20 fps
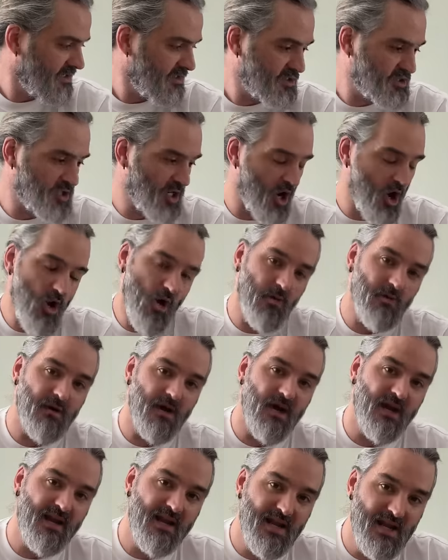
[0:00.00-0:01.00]
So I'm
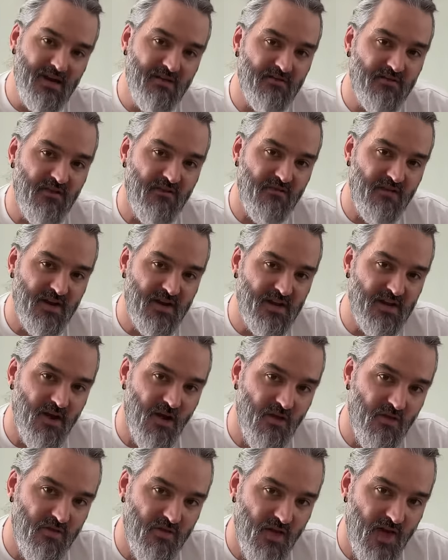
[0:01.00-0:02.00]
going to leave the
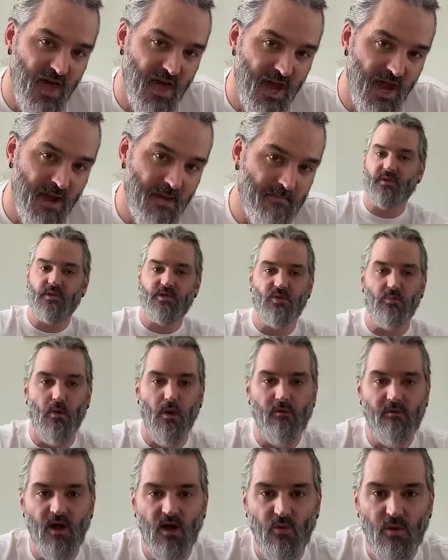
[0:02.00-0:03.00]
video there.
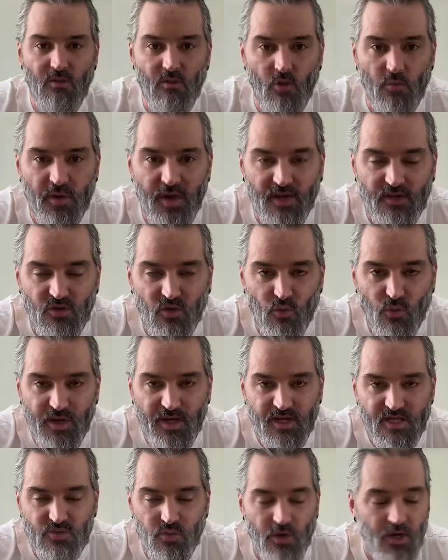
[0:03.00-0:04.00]
Tomorrow we will pick the
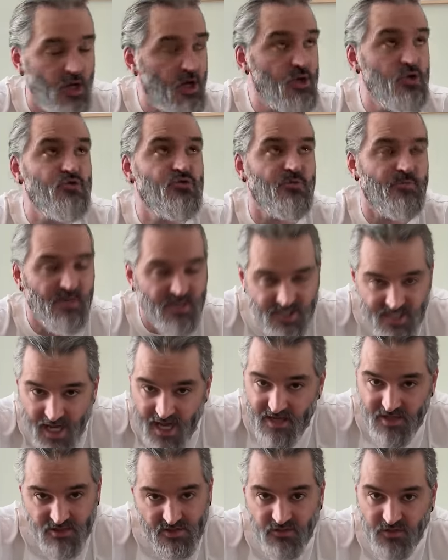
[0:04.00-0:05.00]
winners
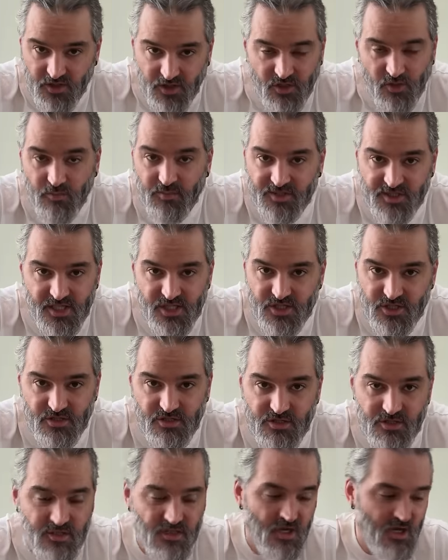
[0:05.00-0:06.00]
100% for the
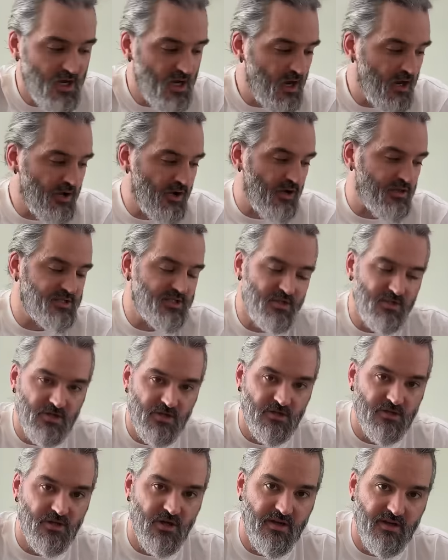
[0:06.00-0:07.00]
competitions. I know I said I was
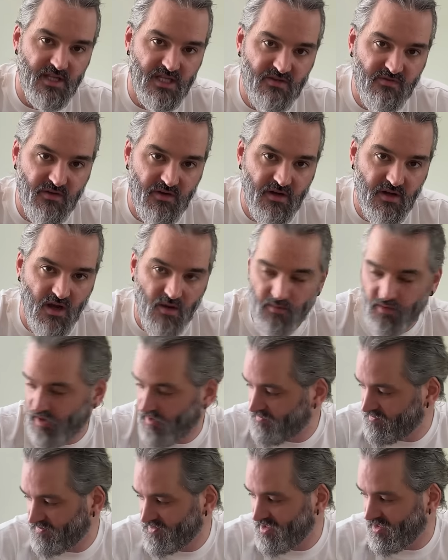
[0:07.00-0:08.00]
going to do it in this video,
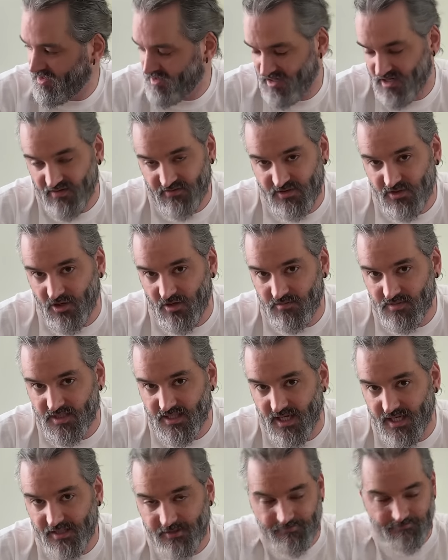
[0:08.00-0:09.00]
but I don't have time
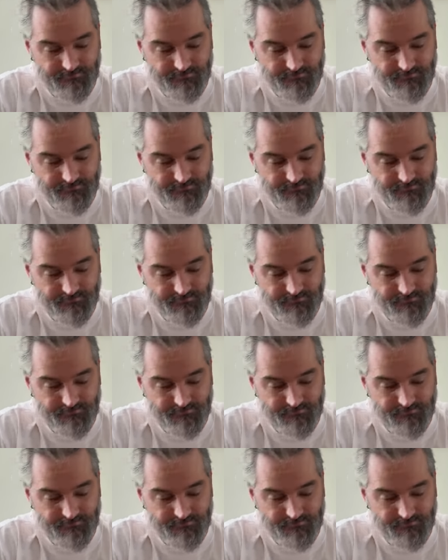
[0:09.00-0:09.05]
today.